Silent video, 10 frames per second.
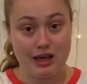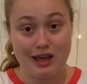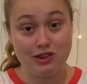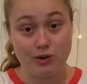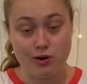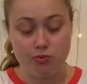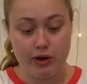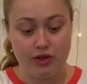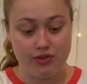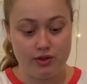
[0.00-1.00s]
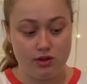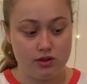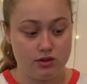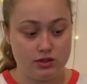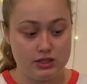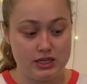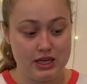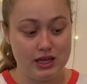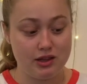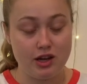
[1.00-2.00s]
and learn with, to
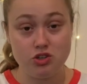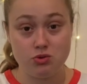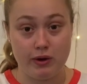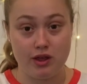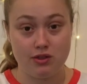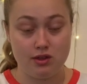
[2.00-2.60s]
eat lunch with.